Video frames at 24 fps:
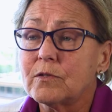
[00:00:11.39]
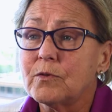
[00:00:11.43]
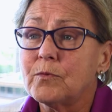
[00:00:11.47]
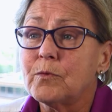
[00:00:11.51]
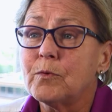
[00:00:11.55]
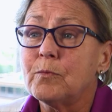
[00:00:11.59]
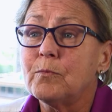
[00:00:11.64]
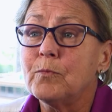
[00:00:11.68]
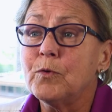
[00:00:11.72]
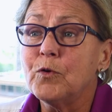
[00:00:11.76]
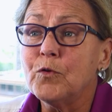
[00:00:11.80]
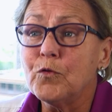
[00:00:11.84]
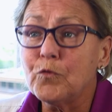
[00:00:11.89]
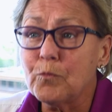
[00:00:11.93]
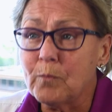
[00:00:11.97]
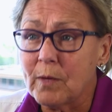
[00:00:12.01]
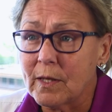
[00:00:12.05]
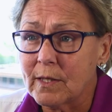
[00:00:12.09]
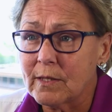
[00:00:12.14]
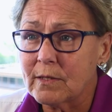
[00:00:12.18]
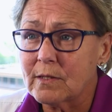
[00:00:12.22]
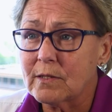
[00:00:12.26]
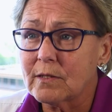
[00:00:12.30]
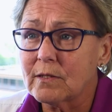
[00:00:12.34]
to a
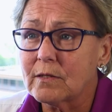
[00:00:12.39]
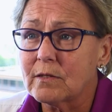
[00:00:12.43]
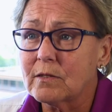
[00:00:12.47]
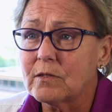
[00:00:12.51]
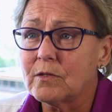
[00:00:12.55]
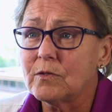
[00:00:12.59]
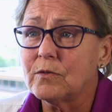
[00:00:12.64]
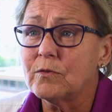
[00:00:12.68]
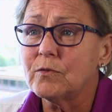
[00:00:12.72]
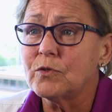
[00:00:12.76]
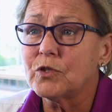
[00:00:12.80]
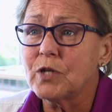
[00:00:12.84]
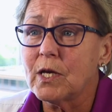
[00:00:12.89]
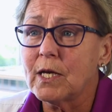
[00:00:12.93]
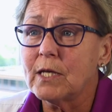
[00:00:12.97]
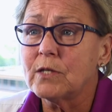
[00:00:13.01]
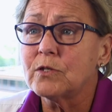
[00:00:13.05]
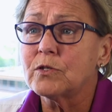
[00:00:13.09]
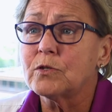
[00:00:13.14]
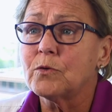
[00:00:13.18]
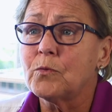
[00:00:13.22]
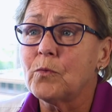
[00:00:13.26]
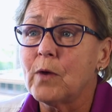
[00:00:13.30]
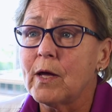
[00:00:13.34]
movement to
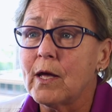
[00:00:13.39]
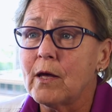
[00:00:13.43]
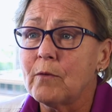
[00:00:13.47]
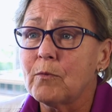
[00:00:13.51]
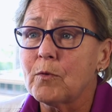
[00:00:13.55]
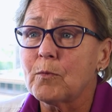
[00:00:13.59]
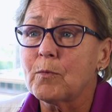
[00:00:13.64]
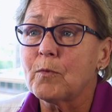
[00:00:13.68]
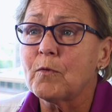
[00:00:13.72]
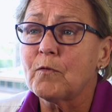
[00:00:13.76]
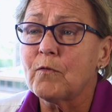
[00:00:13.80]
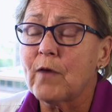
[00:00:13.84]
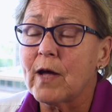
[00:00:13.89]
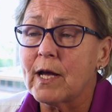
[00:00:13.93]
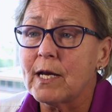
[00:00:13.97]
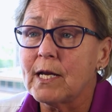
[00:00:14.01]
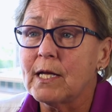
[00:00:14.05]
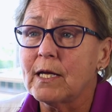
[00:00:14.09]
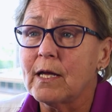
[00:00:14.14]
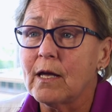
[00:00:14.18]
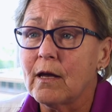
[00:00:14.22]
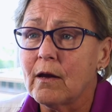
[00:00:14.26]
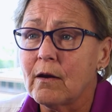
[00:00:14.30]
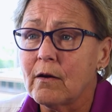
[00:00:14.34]
change the way we're providing
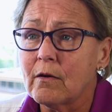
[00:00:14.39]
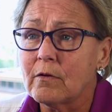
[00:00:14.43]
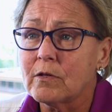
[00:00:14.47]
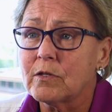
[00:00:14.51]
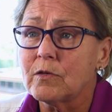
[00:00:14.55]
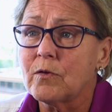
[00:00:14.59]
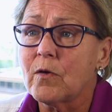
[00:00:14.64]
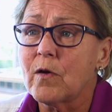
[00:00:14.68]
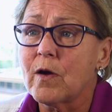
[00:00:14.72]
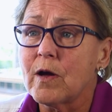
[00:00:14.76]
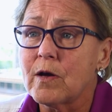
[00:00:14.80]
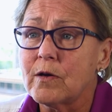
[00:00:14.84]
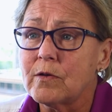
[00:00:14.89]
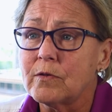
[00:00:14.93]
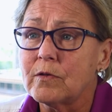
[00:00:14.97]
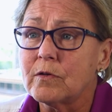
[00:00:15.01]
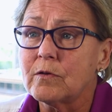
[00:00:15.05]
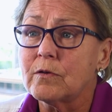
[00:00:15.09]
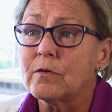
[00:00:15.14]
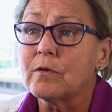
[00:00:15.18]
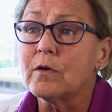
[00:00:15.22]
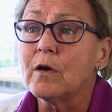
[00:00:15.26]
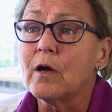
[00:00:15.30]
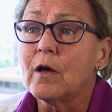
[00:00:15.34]
care to our
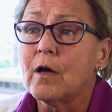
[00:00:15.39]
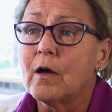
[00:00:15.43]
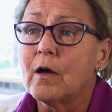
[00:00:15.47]
elder